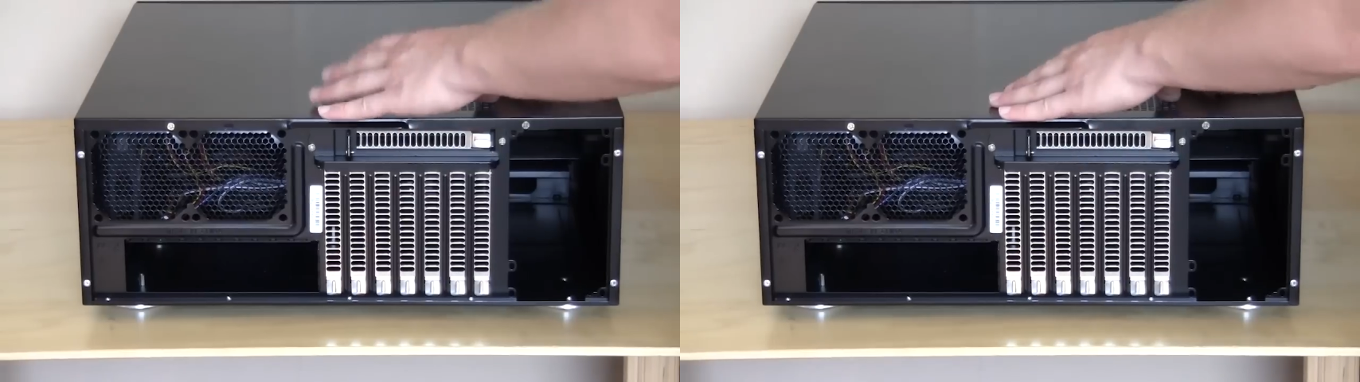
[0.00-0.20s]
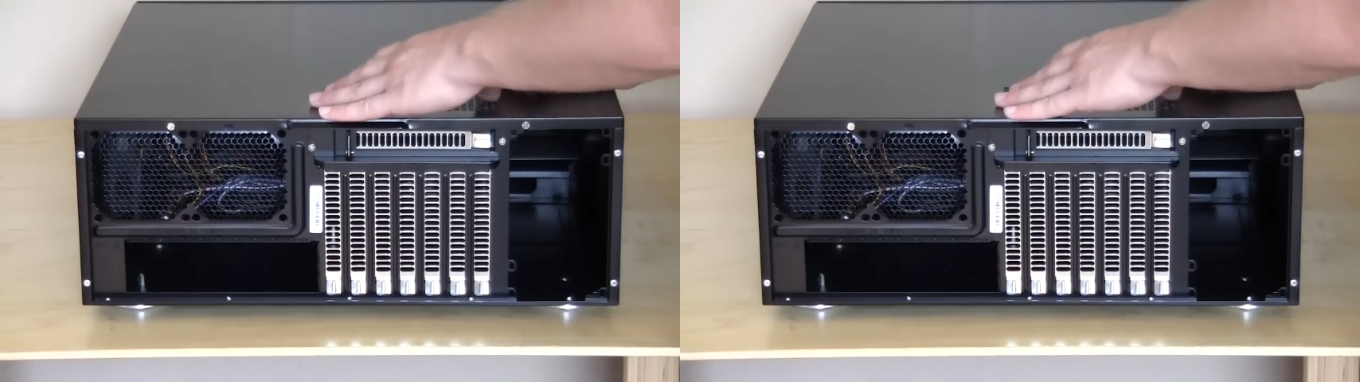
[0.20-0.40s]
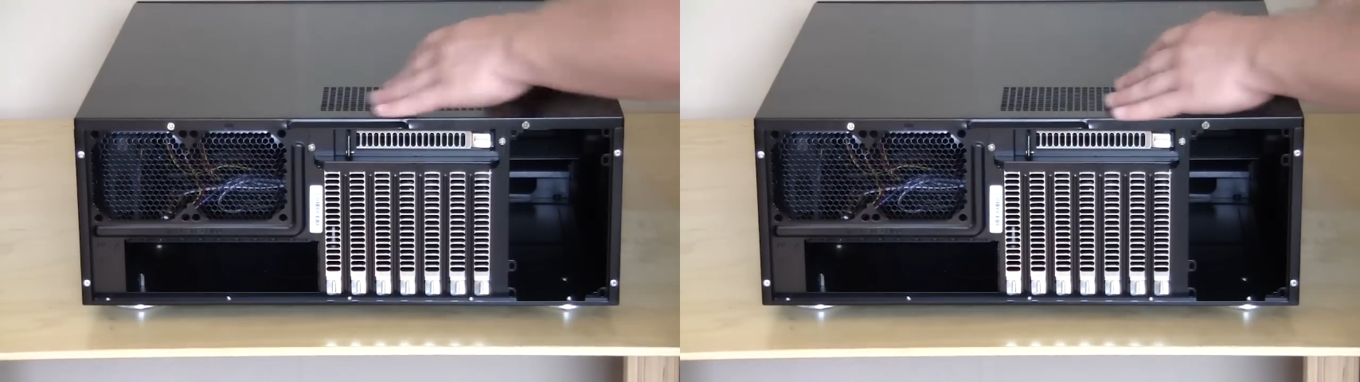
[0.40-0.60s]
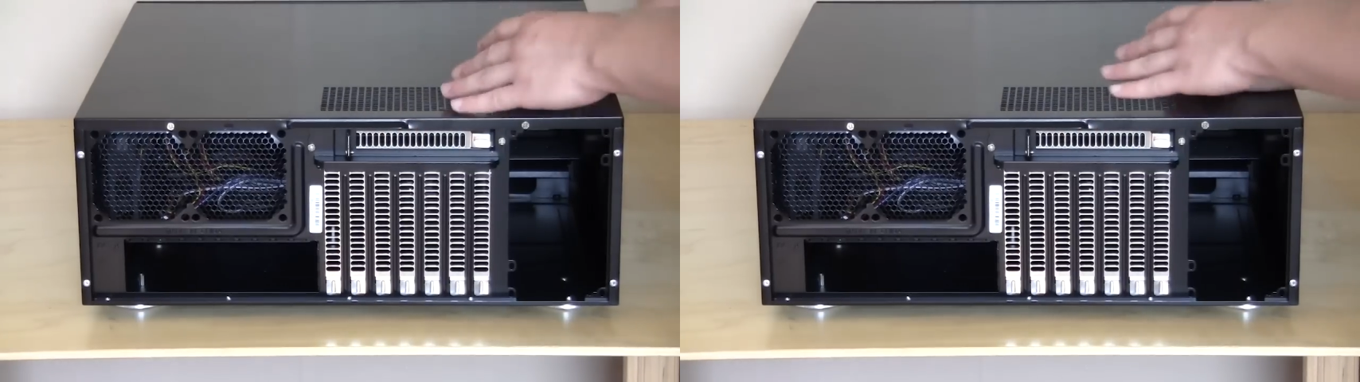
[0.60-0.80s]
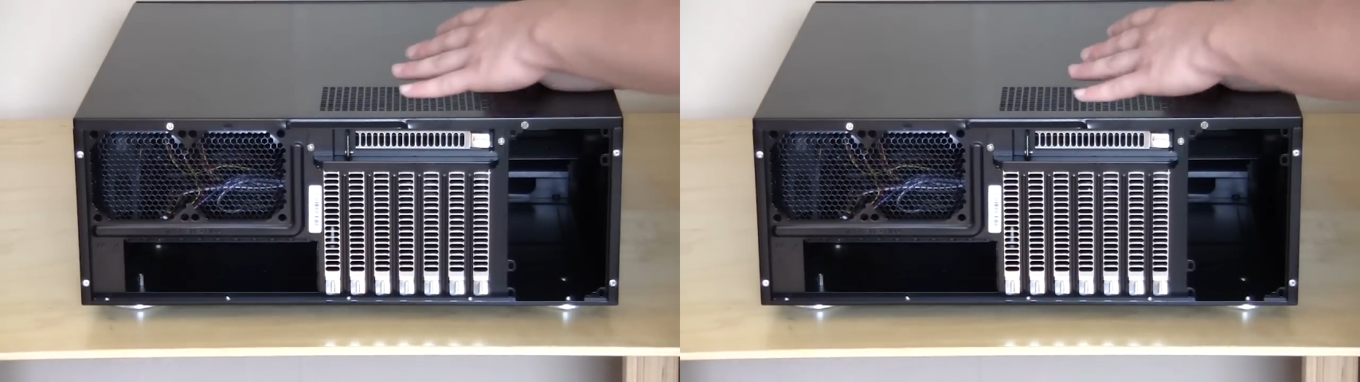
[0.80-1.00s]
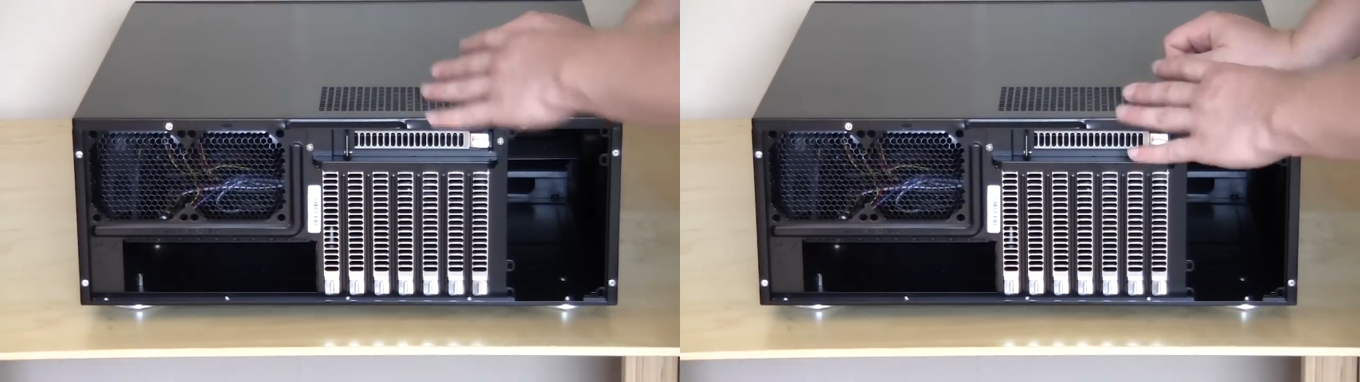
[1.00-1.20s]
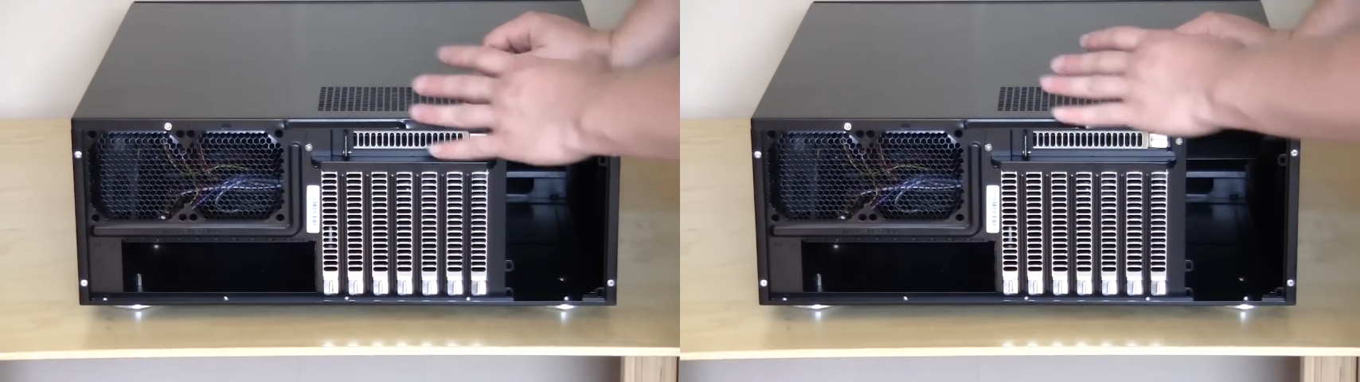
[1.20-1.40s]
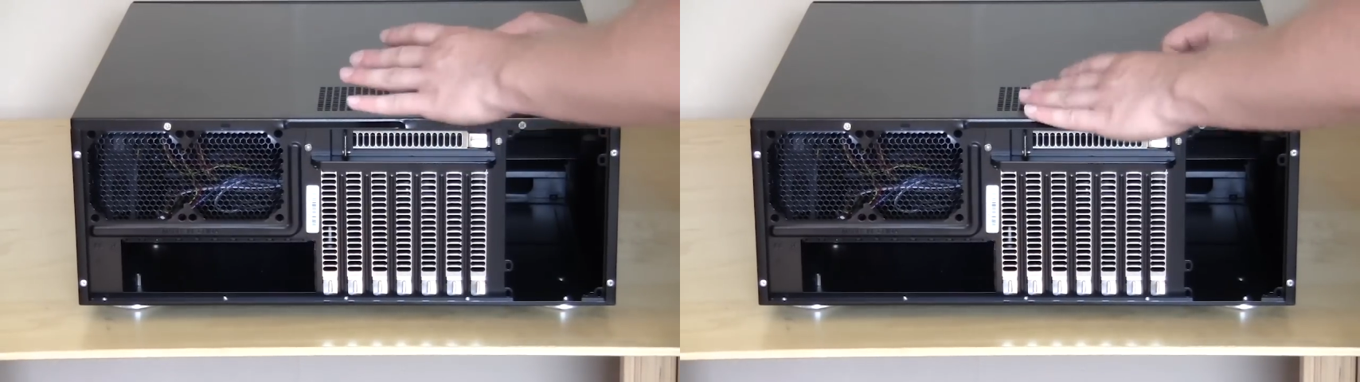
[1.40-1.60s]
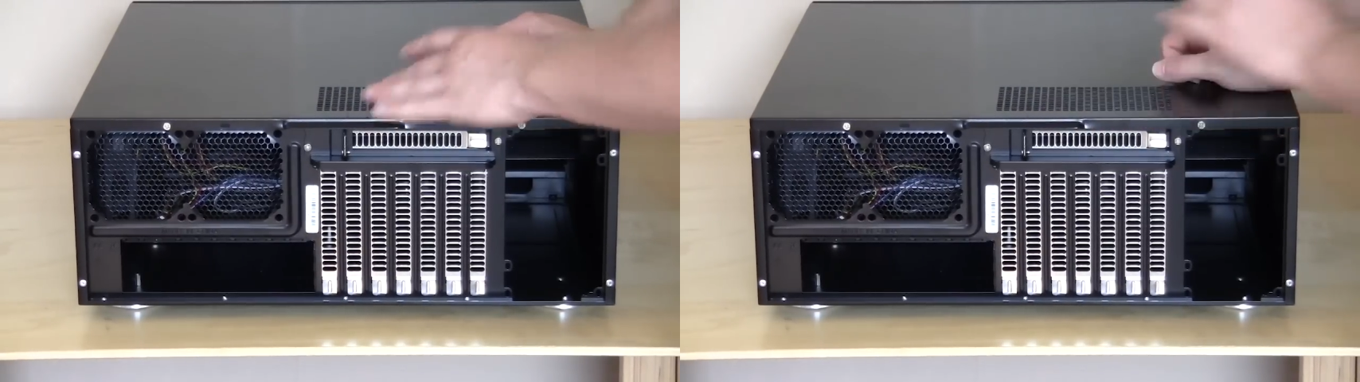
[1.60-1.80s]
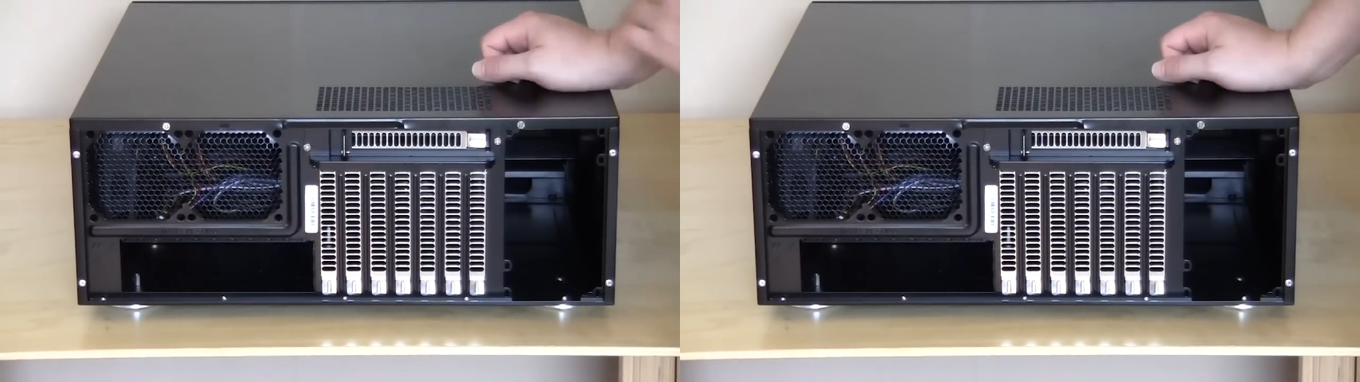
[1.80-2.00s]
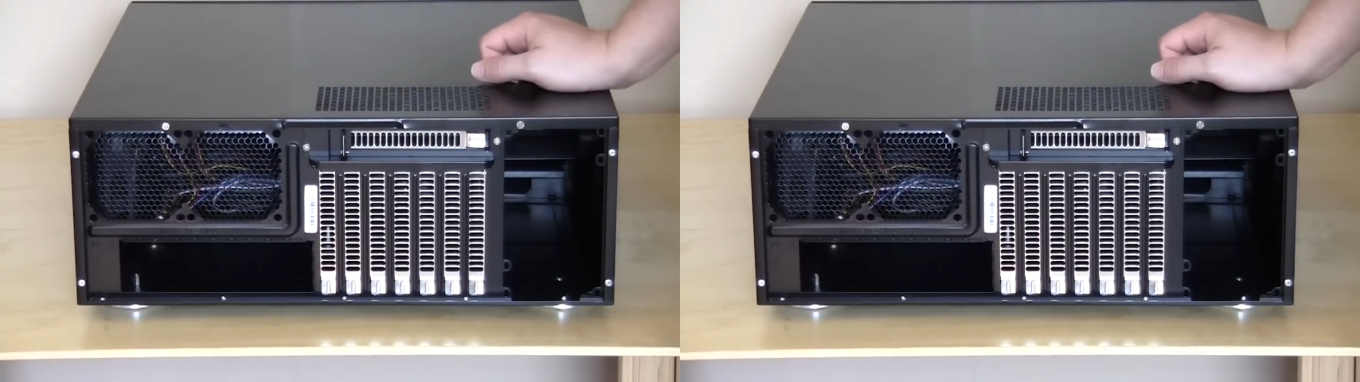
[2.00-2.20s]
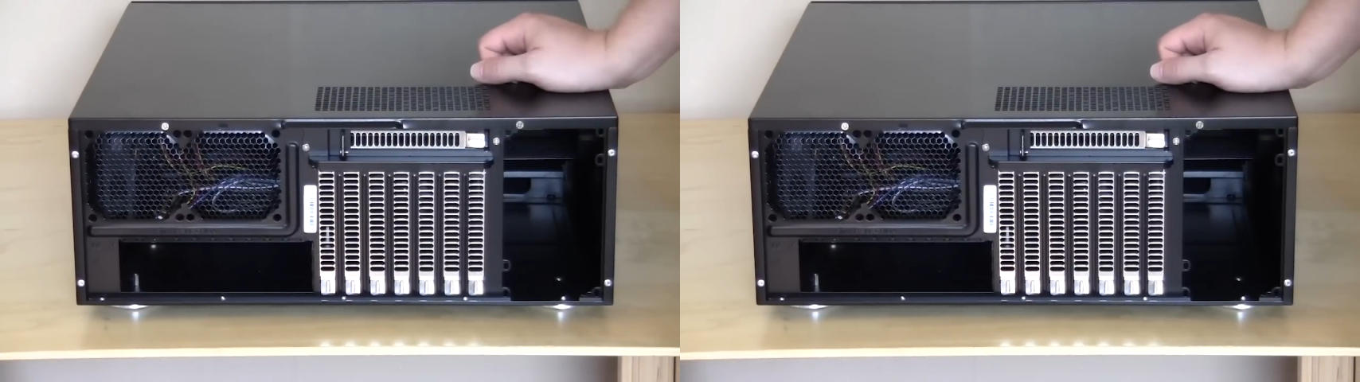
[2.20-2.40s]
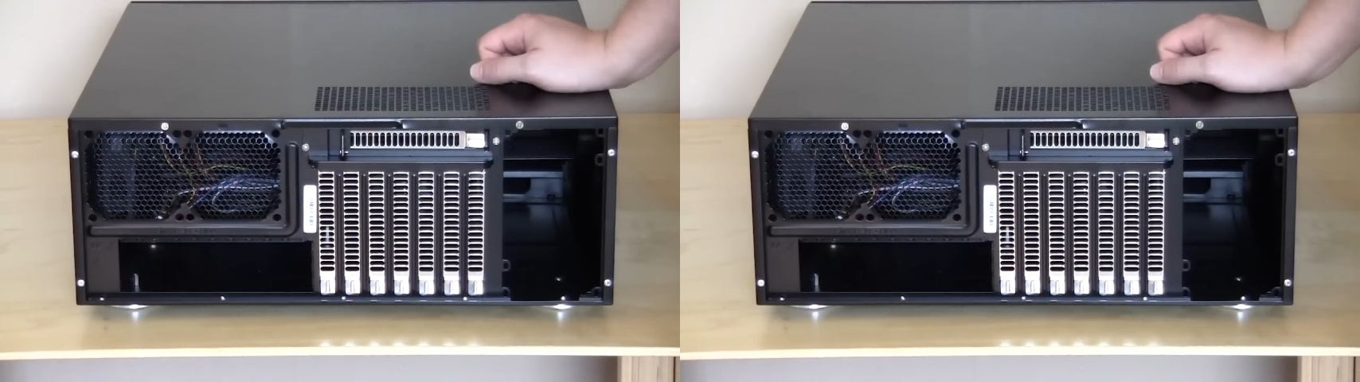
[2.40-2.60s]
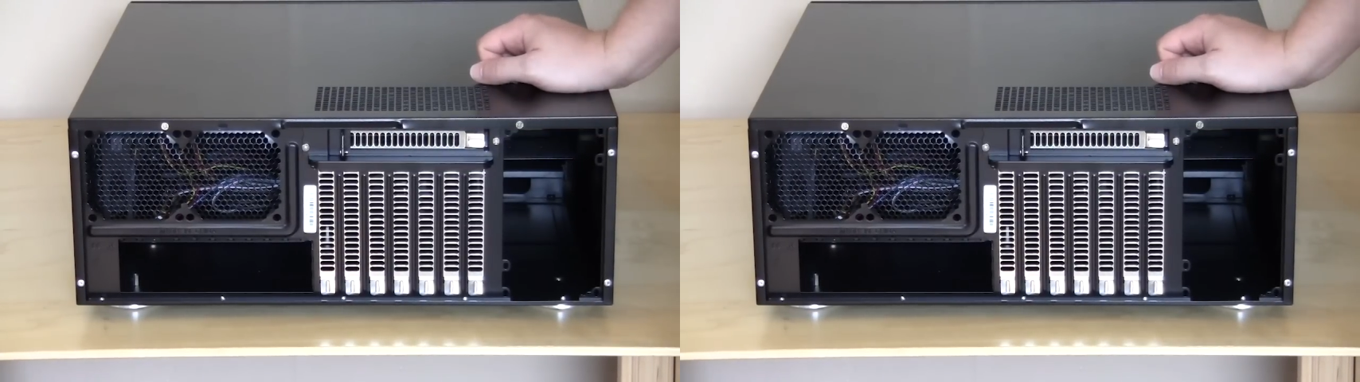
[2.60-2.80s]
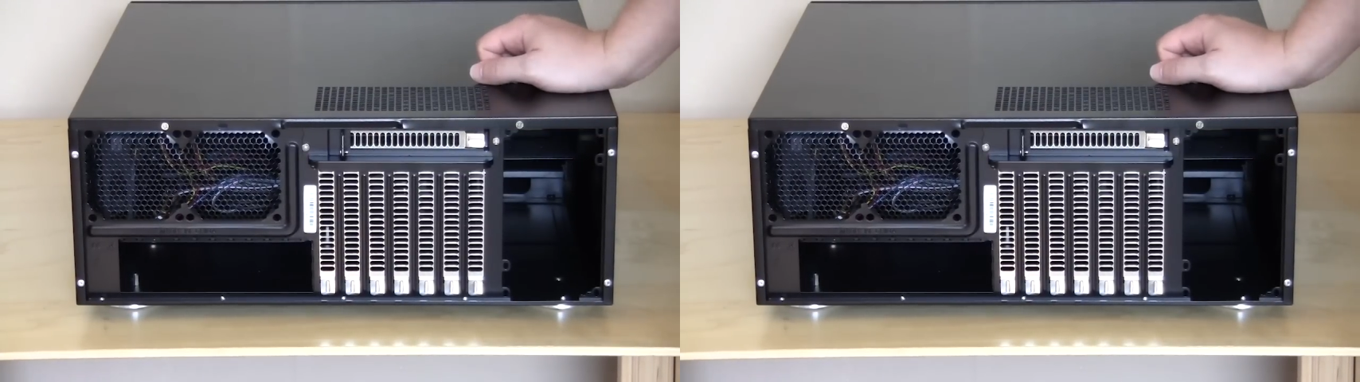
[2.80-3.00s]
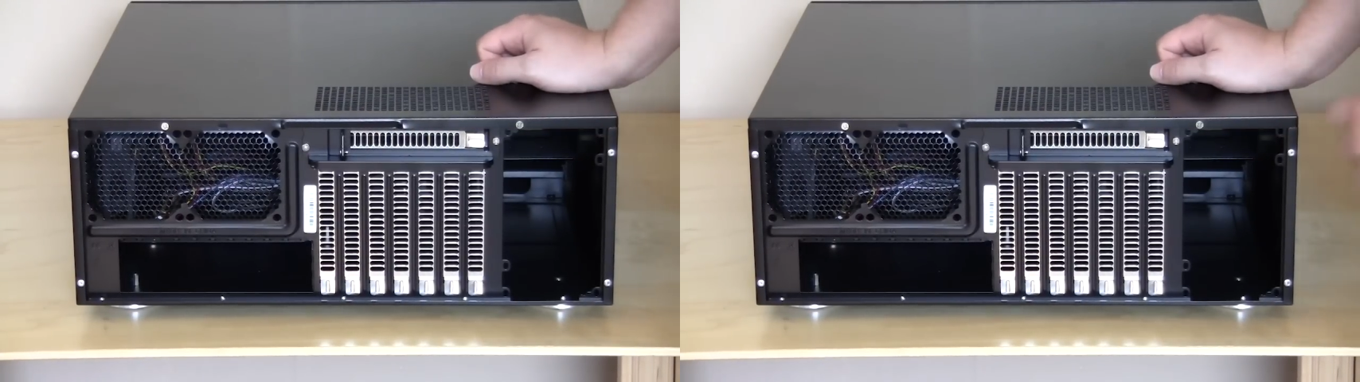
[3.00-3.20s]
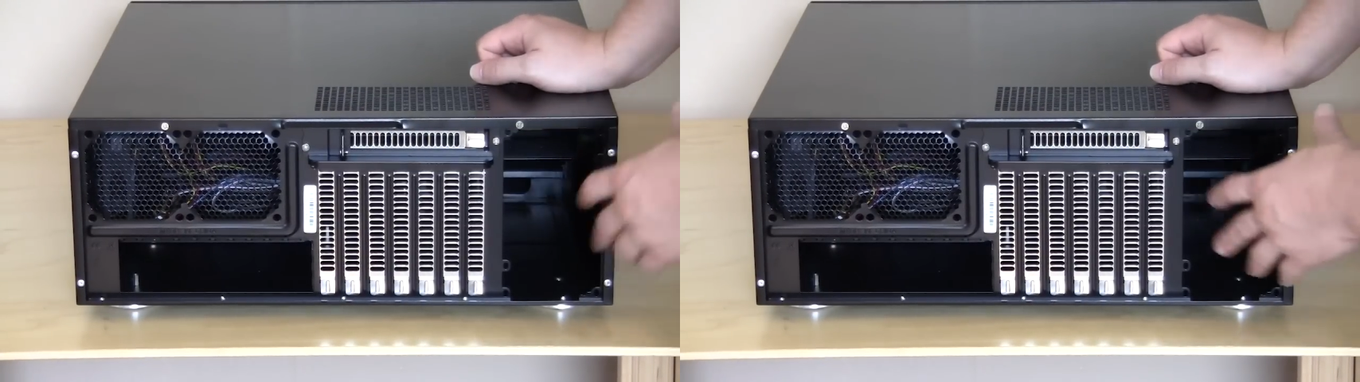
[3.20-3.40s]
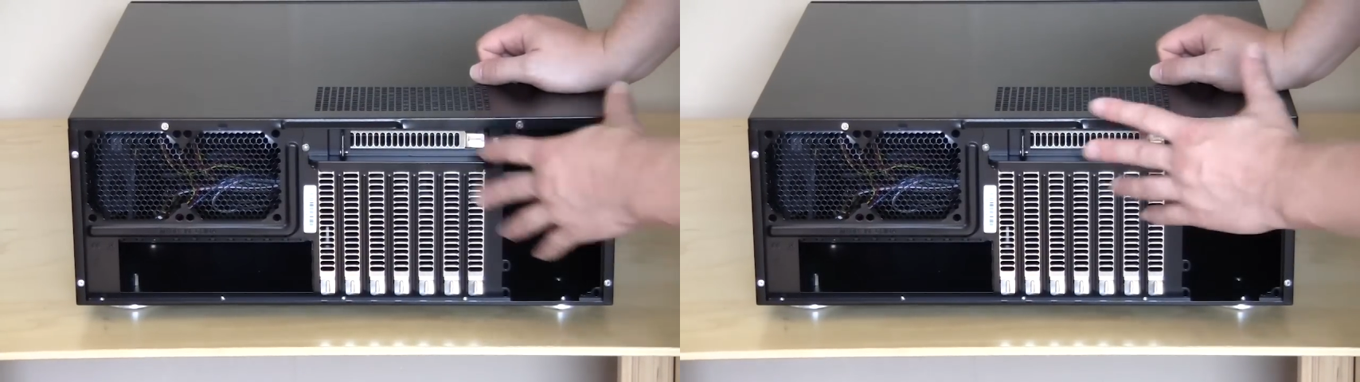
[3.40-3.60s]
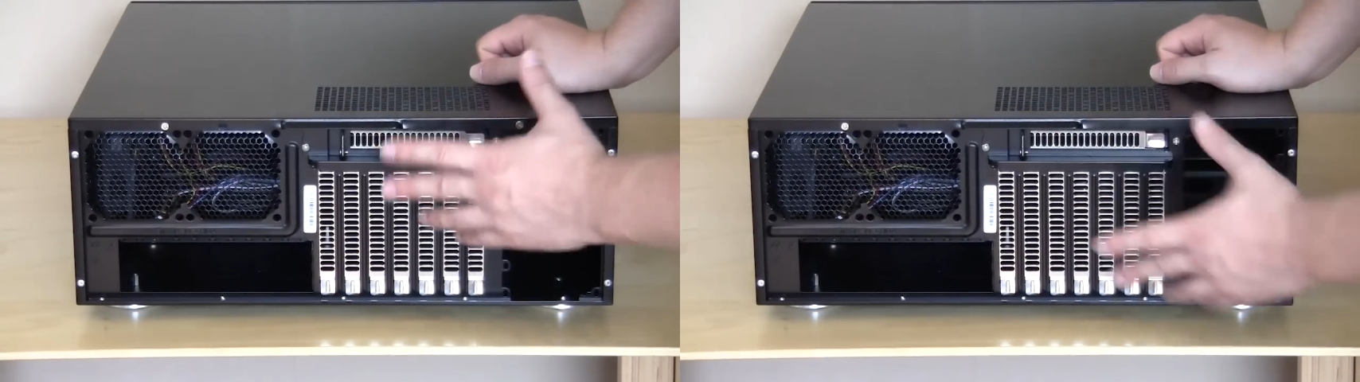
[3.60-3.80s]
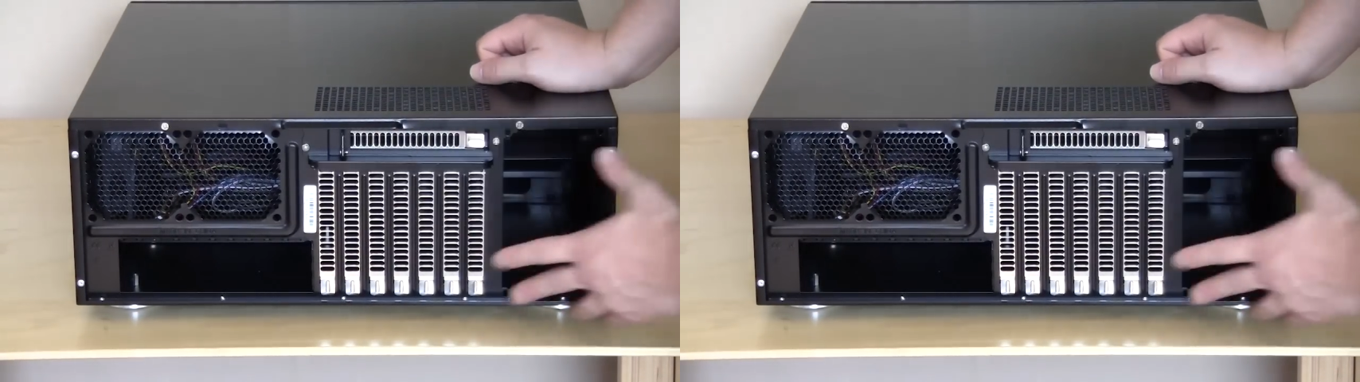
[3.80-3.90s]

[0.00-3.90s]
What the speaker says: No face is visible, so there are no lips to read.